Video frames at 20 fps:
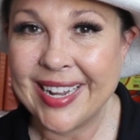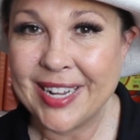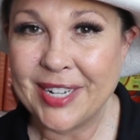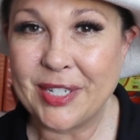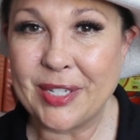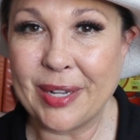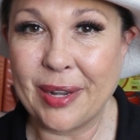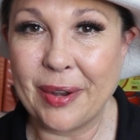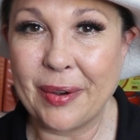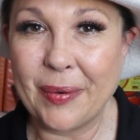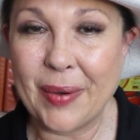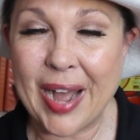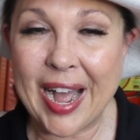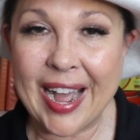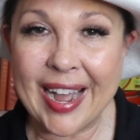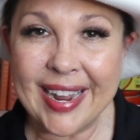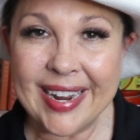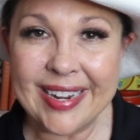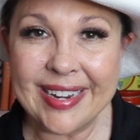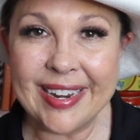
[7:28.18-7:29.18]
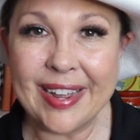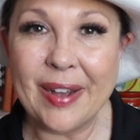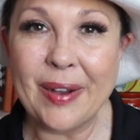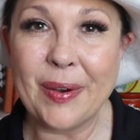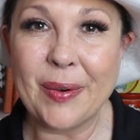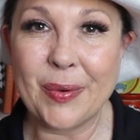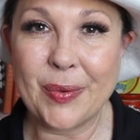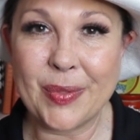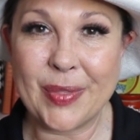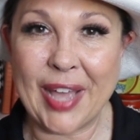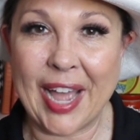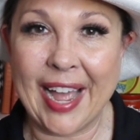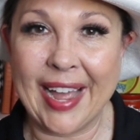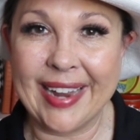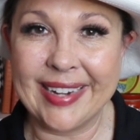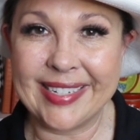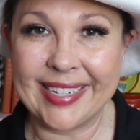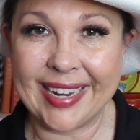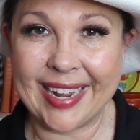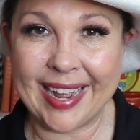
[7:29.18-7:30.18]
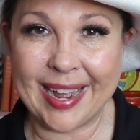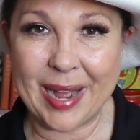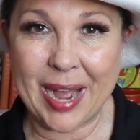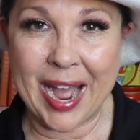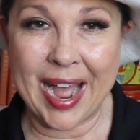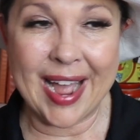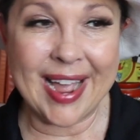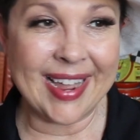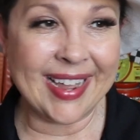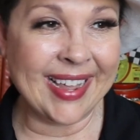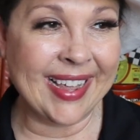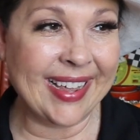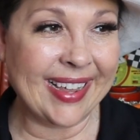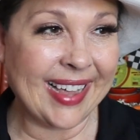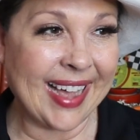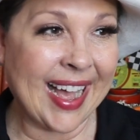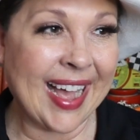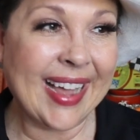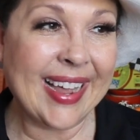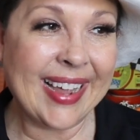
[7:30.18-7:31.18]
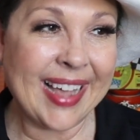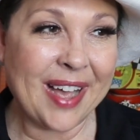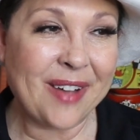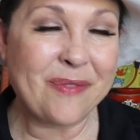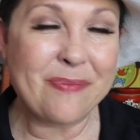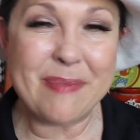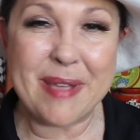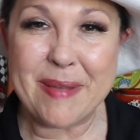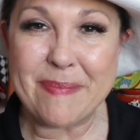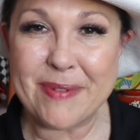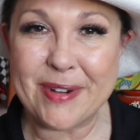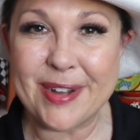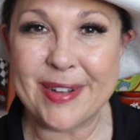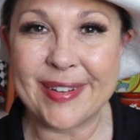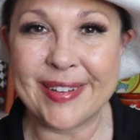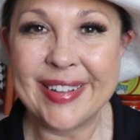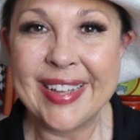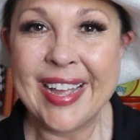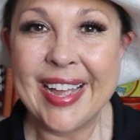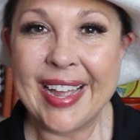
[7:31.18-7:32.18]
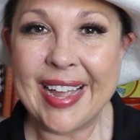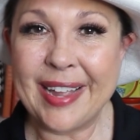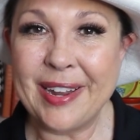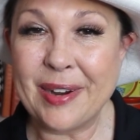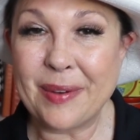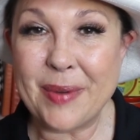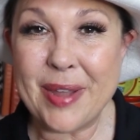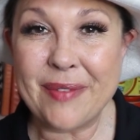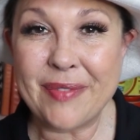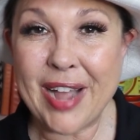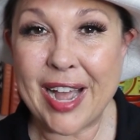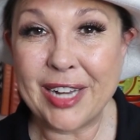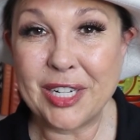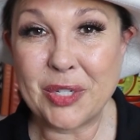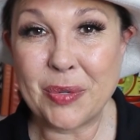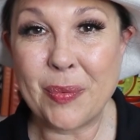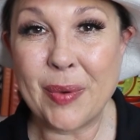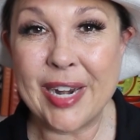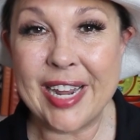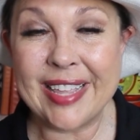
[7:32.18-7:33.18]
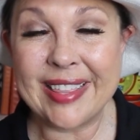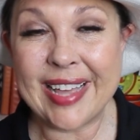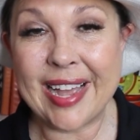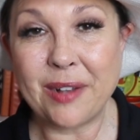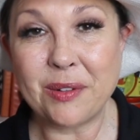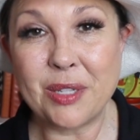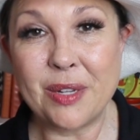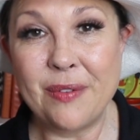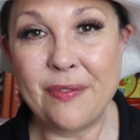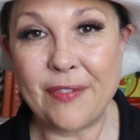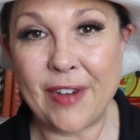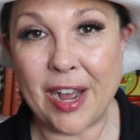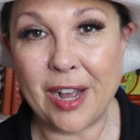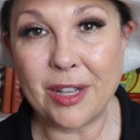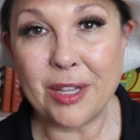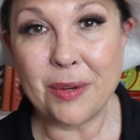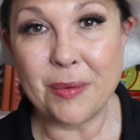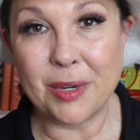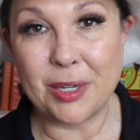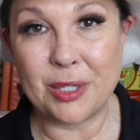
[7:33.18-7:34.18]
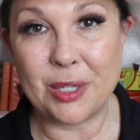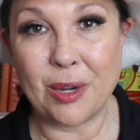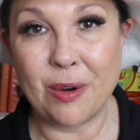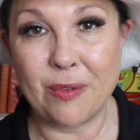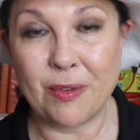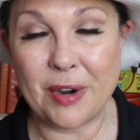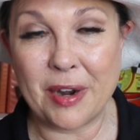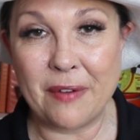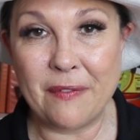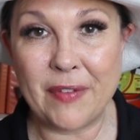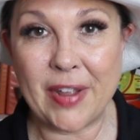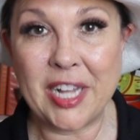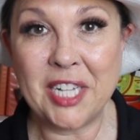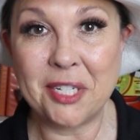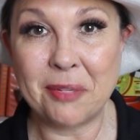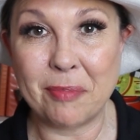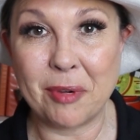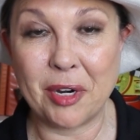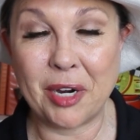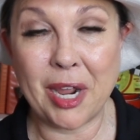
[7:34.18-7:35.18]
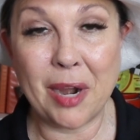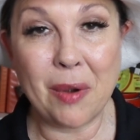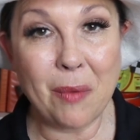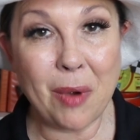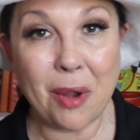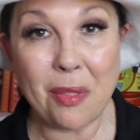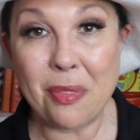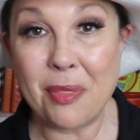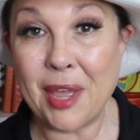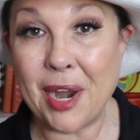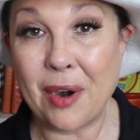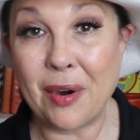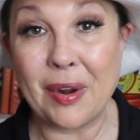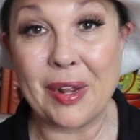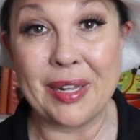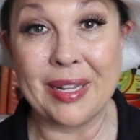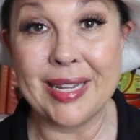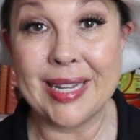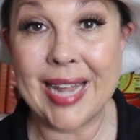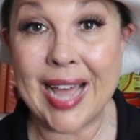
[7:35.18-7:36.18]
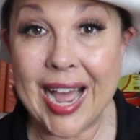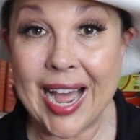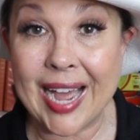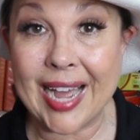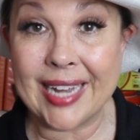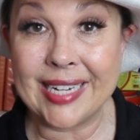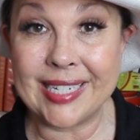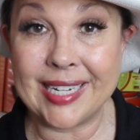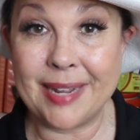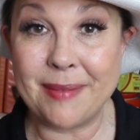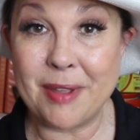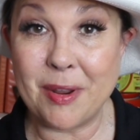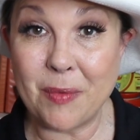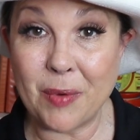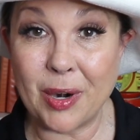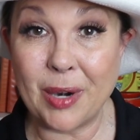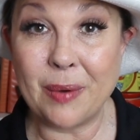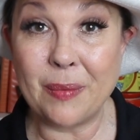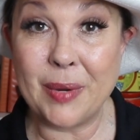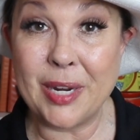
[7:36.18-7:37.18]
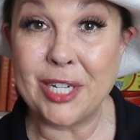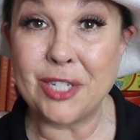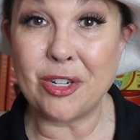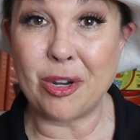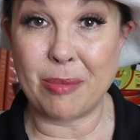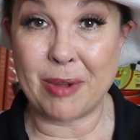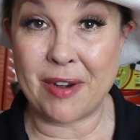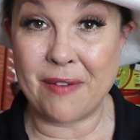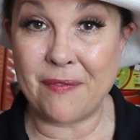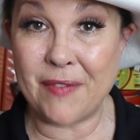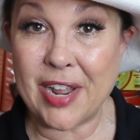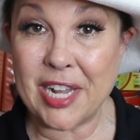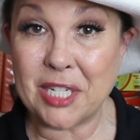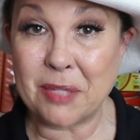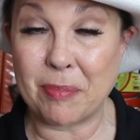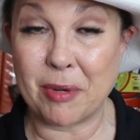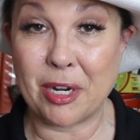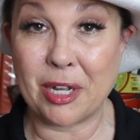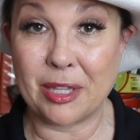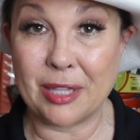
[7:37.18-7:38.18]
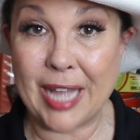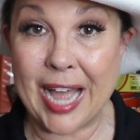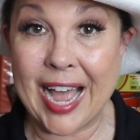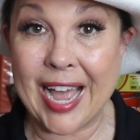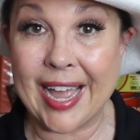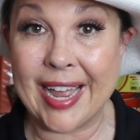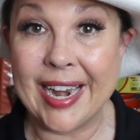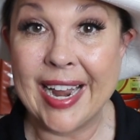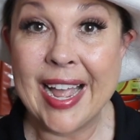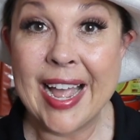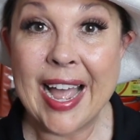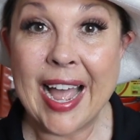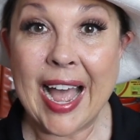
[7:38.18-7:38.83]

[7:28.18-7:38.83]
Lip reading: So I know that I have people, you know, we've got 20,000 followers over on Facebook, and we're there a lot. I mean, we show up on Facebook a lot.